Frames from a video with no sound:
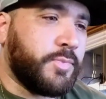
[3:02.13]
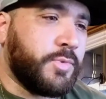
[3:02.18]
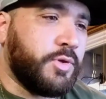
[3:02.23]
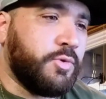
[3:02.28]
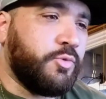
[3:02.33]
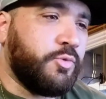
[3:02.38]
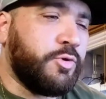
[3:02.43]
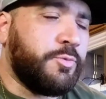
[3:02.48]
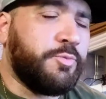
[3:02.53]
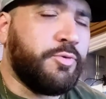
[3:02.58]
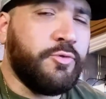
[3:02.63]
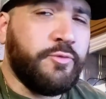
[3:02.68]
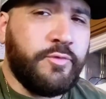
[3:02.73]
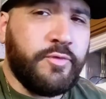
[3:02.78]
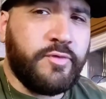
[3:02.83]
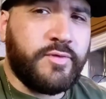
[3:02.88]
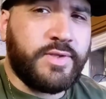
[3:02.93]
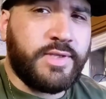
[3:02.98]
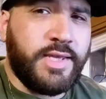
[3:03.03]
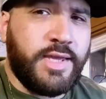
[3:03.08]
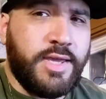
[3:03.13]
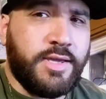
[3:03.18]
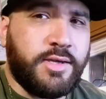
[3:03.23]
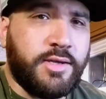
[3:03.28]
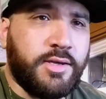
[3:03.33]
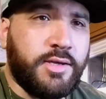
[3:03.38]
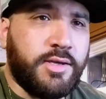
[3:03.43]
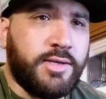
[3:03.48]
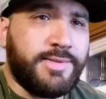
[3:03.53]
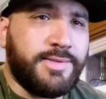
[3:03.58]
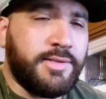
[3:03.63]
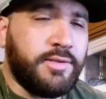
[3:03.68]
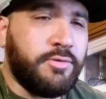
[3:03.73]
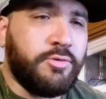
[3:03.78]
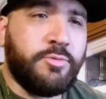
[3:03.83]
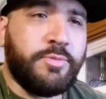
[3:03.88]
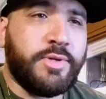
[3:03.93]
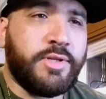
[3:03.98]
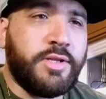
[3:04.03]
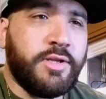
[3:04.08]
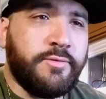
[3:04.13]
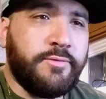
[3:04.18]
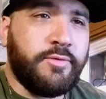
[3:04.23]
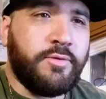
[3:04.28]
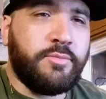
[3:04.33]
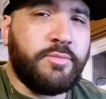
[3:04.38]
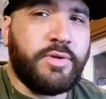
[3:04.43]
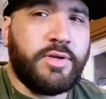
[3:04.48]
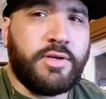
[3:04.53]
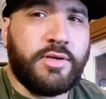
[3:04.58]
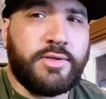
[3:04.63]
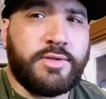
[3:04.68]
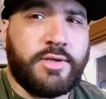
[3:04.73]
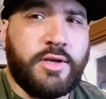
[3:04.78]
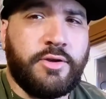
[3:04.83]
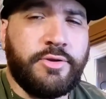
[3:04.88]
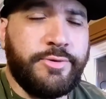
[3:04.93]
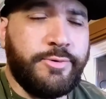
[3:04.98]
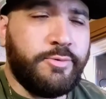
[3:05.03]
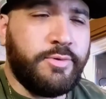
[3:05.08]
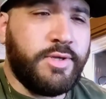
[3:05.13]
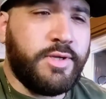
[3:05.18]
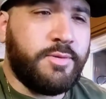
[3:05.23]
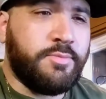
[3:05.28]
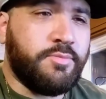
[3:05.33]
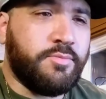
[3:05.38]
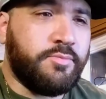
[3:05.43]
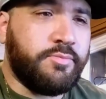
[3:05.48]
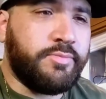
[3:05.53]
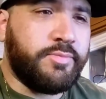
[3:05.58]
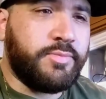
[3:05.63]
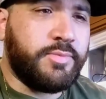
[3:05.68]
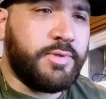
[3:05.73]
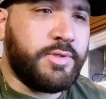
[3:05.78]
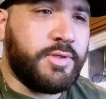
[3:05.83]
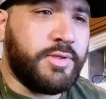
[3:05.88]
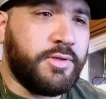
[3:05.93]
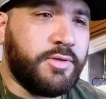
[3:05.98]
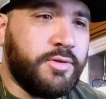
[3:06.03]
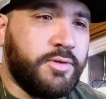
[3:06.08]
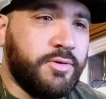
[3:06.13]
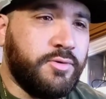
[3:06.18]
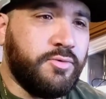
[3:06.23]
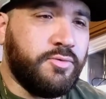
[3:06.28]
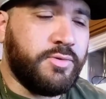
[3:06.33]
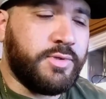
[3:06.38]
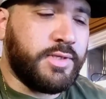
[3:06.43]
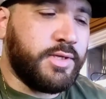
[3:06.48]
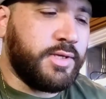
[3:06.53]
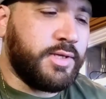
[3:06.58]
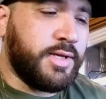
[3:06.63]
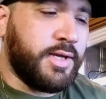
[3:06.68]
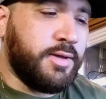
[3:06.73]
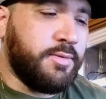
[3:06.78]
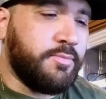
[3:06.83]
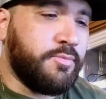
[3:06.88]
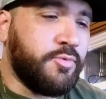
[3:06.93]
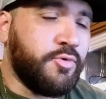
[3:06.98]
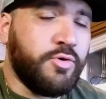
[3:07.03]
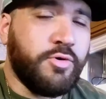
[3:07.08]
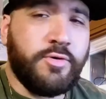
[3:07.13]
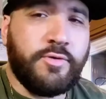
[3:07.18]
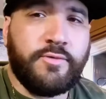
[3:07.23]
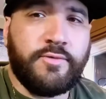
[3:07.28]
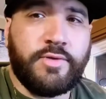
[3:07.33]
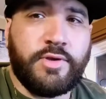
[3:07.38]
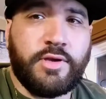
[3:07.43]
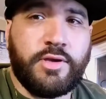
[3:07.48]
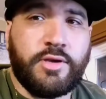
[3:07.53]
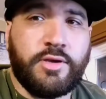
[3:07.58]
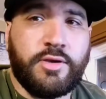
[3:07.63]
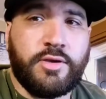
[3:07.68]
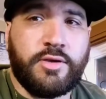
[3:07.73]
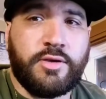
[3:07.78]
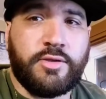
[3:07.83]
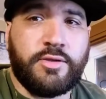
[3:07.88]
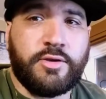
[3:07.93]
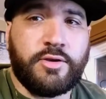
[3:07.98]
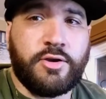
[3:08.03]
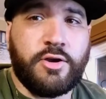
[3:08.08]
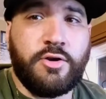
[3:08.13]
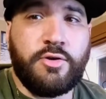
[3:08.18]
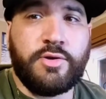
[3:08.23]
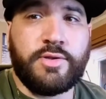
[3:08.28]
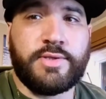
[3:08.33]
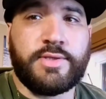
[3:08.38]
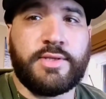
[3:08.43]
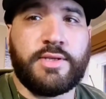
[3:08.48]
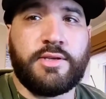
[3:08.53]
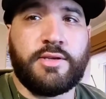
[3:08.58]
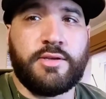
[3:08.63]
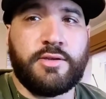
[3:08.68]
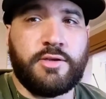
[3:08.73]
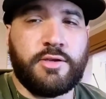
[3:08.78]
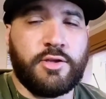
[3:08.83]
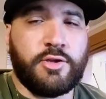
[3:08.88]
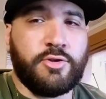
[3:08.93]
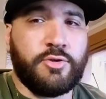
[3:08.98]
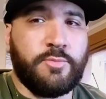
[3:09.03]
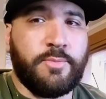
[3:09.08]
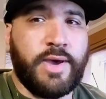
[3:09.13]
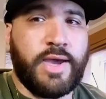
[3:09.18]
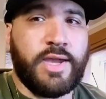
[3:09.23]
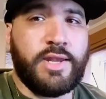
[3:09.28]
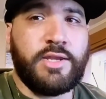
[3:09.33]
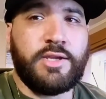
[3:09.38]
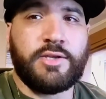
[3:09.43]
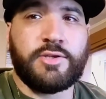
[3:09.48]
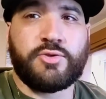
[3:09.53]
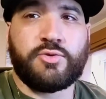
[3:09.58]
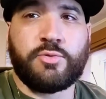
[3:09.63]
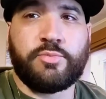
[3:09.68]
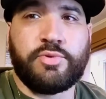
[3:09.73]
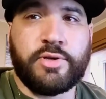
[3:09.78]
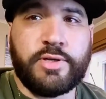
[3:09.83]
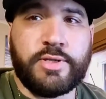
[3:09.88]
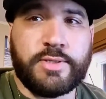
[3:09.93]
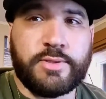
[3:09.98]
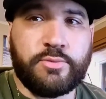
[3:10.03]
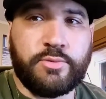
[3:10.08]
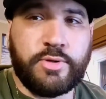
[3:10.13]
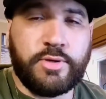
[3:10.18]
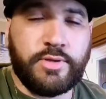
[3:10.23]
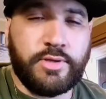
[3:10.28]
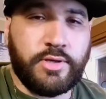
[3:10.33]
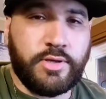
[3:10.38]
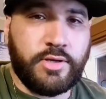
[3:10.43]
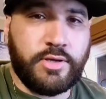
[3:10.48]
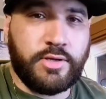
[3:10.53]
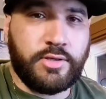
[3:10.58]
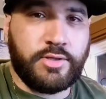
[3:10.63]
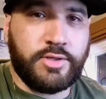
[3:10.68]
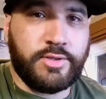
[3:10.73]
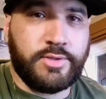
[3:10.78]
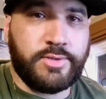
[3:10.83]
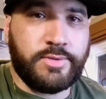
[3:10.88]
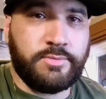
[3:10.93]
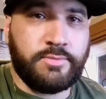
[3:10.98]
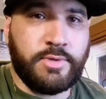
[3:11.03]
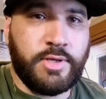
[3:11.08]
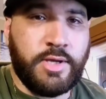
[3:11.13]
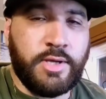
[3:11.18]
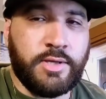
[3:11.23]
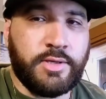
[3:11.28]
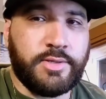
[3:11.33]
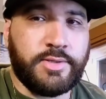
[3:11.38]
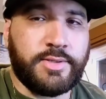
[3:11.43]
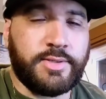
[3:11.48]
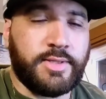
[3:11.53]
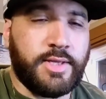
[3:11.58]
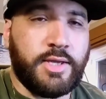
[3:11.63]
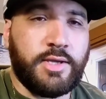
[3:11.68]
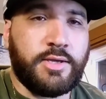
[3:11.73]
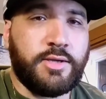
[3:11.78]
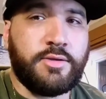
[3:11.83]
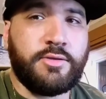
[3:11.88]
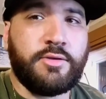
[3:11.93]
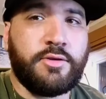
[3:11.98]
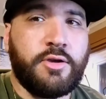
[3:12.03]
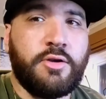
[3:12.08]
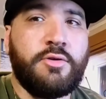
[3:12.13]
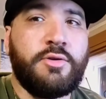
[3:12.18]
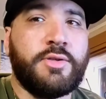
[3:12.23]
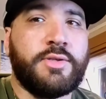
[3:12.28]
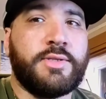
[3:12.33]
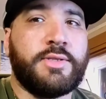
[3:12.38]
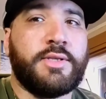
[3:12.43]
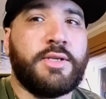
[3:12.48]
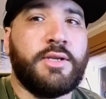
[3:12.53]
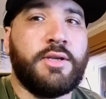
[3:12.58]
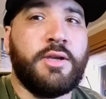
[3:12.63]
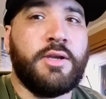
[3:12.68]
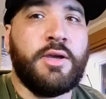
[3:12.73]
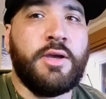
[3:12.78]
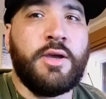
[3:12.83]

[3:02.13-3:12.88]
With proof of stake, it's a little bit different, because all you need to do to get more of the currency, the mining is replaced with just staking the currency.